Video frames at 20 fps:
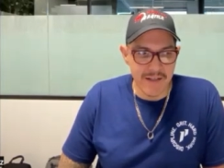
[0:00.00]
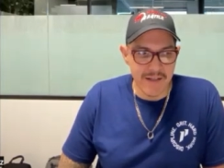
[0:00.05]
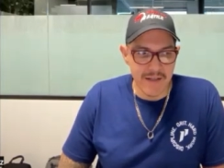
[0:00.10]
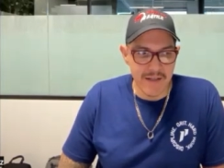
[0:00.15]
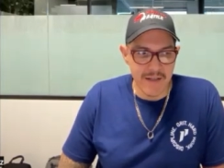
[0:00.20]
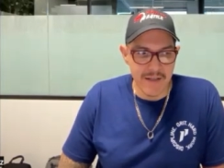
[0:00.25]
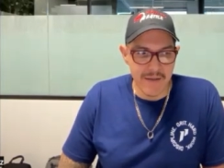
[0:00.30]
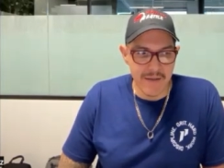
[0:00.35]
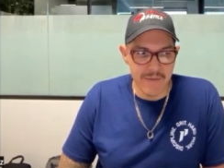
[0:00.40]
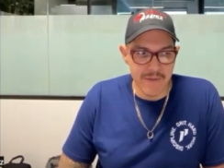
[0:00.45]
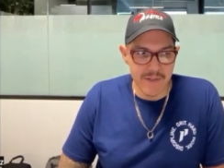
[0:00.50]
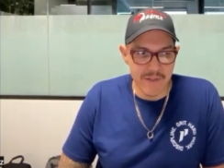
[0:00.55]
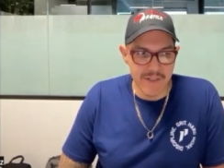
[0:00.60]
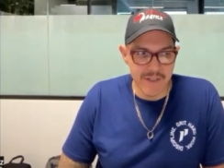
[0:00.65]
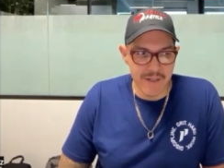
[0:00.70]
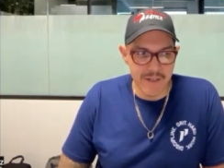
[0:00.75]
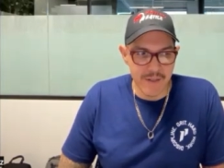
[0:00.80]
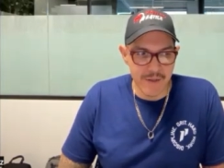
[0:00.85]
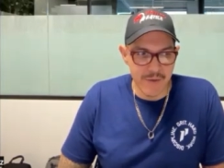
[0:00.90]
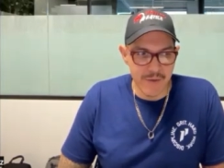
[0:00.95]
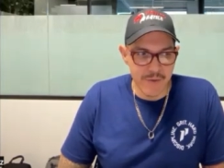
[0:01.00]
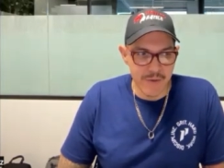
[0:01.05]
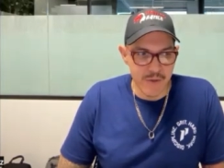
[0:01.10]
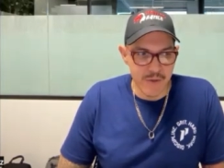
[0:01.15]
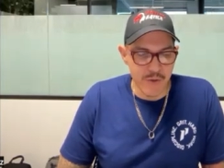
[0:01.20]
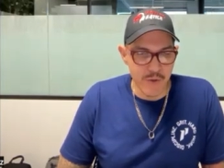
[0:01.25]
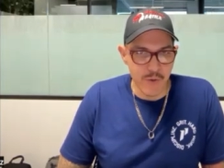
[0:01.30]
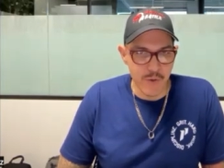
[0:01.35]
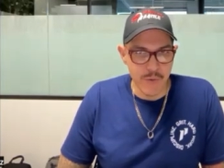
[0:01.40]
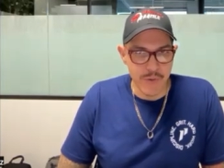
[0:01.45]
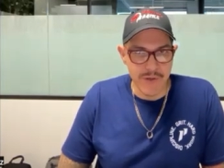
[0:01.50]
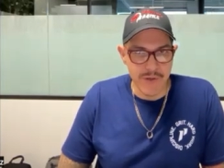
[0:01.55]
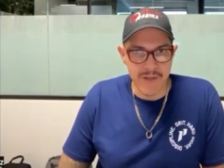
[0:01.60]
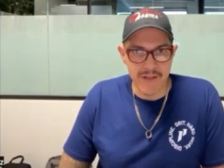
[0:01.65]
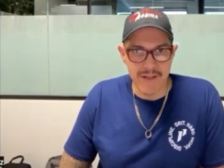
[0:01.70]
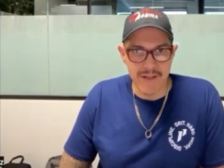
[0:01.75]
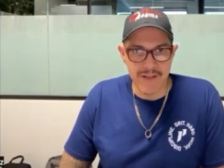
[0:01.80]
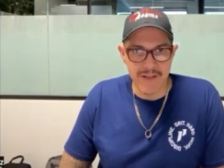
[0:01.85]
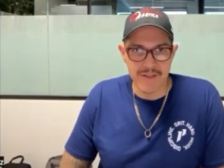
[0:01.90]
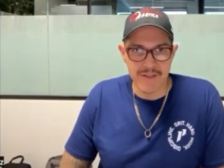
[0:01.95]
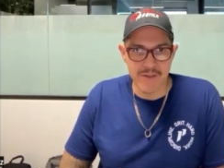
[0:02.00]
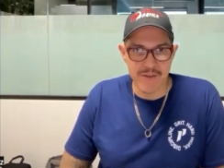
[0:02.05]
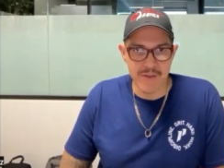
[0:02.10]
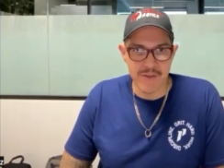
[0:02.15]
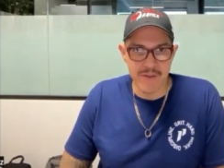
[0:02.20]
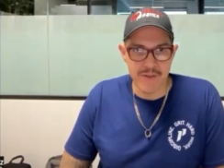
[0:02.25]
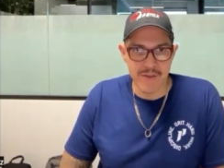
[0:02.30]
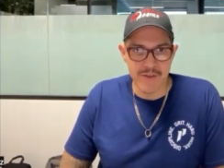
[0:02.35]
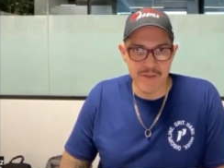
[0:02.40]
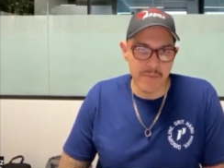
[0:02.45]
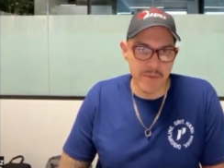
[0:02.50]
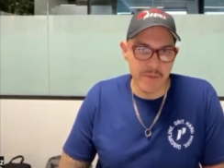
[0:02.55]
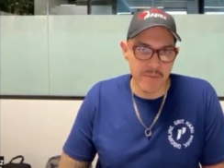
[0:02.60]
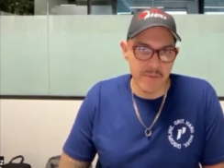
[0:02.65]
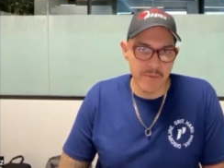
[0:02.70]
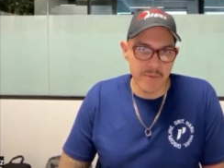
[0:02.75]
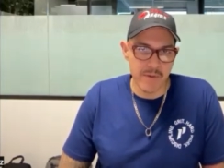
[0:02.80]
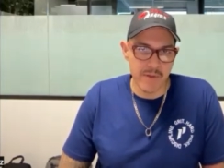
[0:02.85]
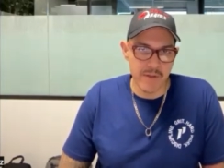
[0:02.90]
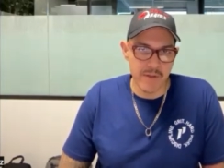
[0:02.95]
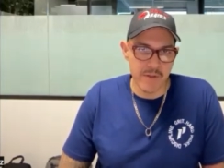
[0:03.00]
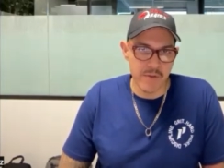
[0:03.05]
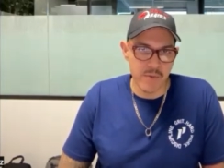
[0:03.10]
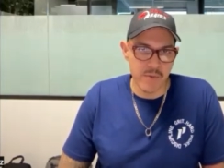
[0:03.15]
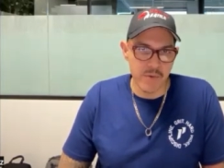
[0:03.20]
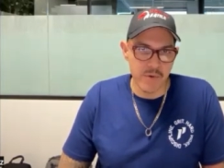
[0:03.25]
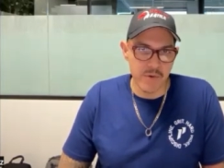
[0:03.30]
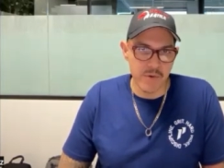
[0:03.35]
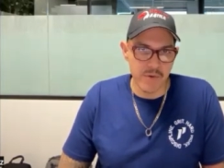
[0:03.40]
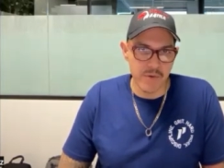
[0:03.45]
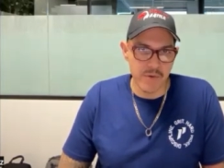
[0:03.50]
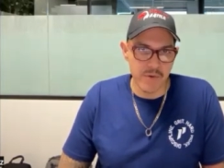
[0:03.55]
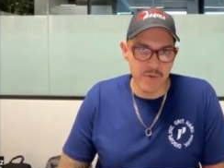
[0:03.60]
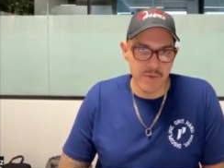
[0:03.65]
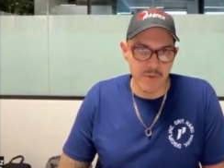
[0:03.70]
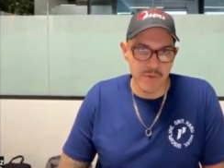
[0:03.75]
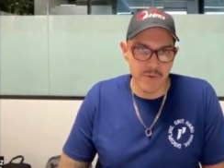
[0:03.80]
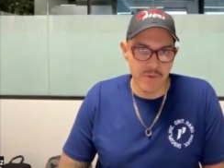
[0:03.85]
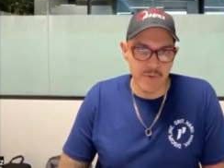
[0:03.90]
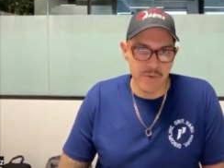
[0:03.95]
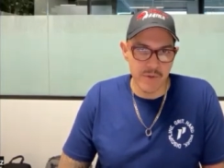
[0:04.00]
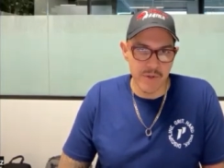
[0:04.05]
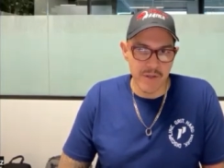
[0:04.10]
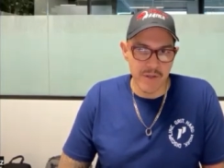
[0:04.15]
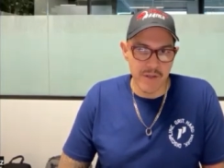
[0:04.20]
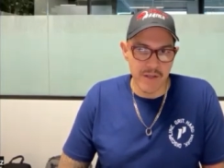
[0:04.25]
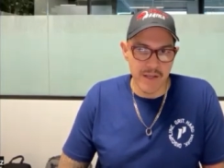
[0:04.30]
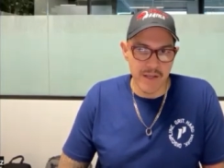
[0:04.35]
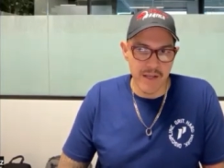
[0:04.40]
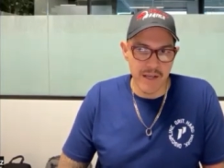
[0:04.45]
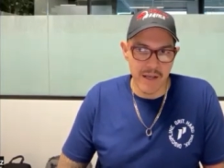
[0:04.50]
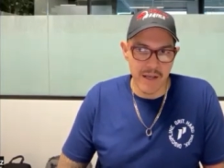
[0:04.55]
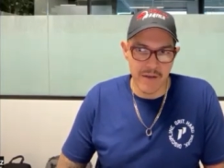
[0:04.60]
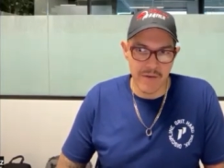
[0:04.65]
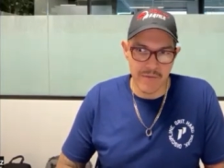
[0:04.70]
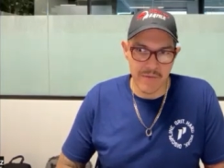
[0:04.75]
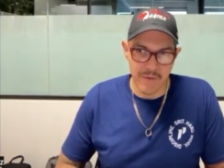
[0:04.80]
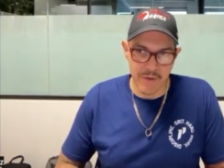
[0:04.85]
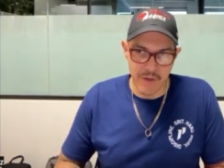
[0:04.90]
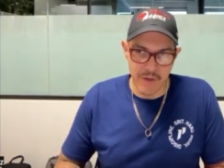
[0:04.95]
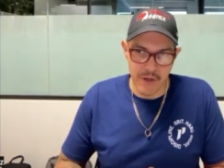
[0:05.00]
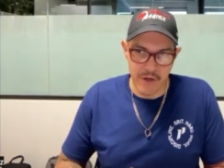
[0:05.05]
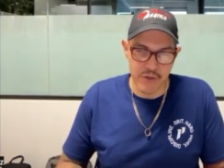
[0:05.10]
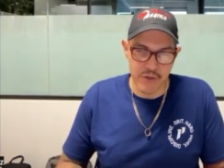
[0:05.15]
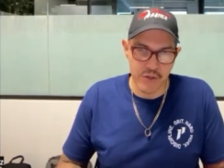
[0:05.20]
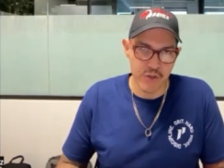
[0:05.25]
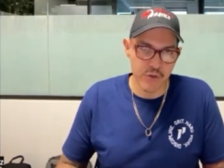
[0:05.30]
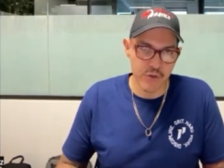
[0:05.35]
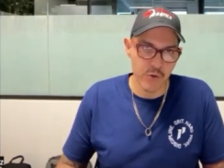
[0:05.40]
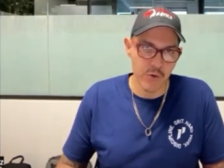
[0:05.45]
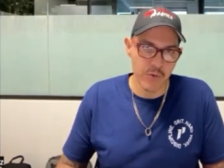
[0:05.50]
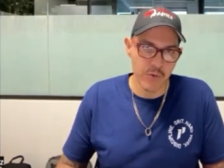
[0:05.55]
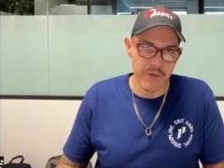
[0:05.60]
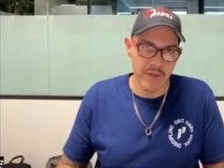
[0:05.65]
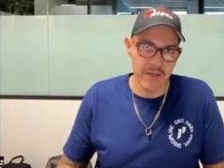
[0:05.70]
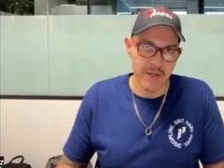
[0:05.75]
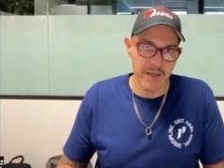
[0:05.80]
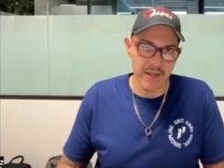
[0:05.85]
am just another story because there's so many people in this world who have their story,